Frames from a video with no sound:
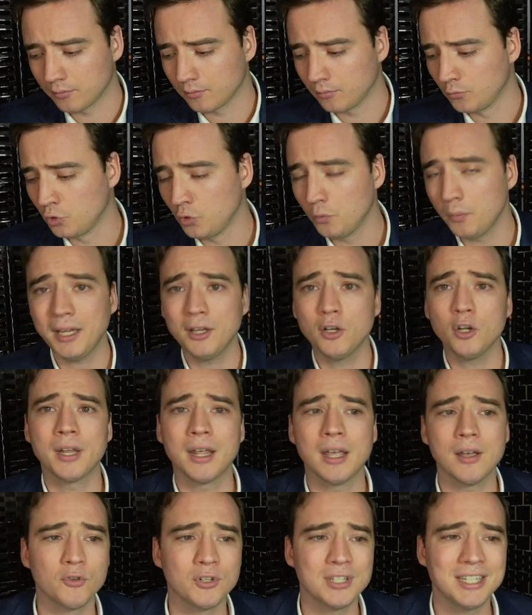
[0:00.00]
you may not
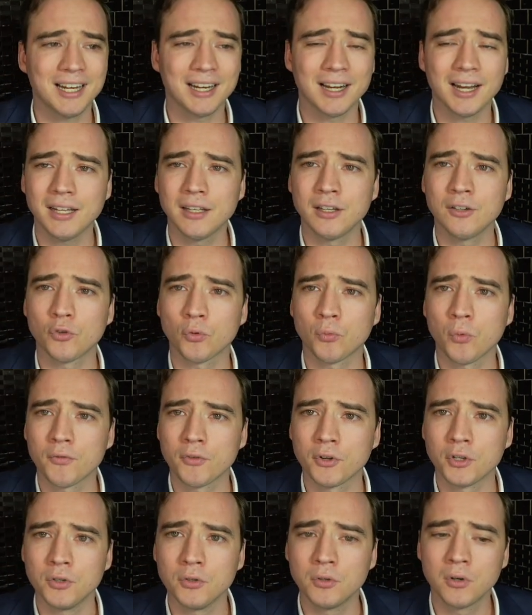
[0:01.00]
have a decline in the
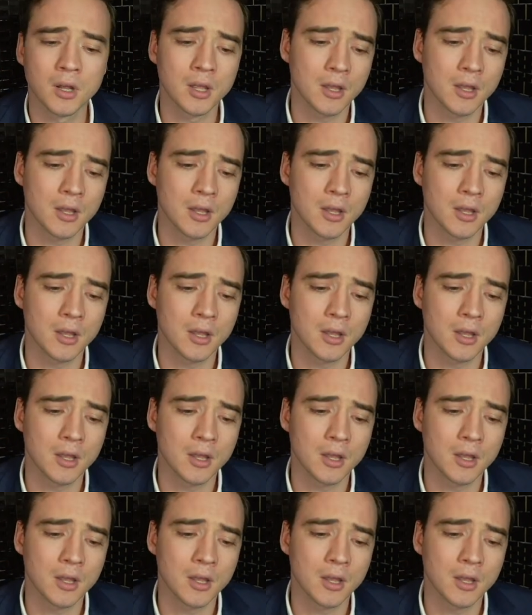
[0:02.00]
revenue,